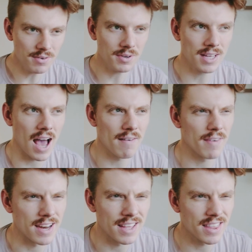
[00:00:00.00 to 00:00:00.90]
really have
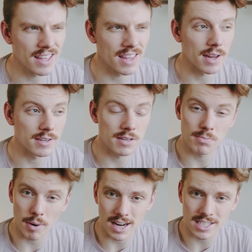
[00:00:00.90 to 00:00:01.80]
anything that
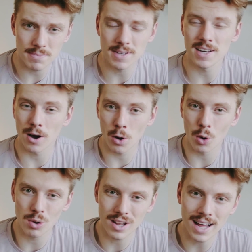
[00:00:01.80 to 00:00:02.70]
surprised me a
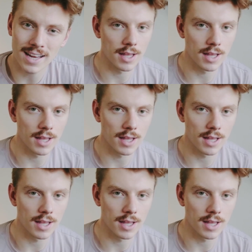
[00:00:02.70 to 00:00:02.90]
whole lot.